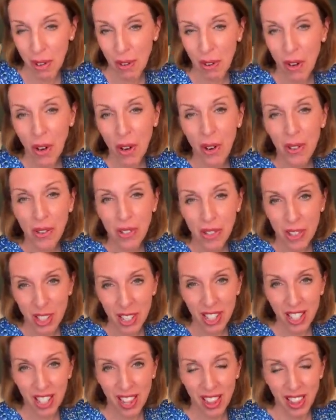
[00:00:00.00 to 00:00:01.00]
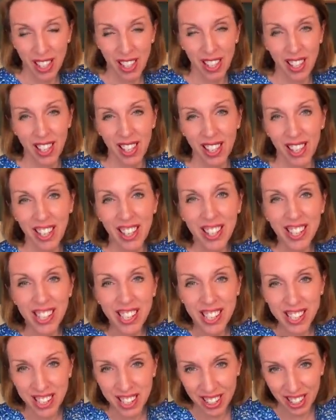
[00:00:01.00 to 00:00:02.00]
We're constantly thinking
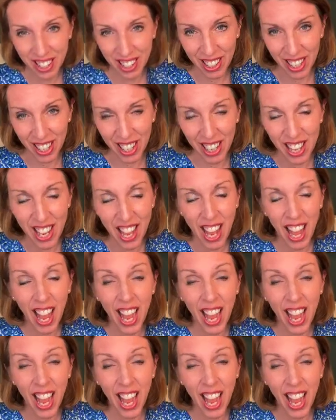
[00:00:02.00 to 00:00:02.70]
holistically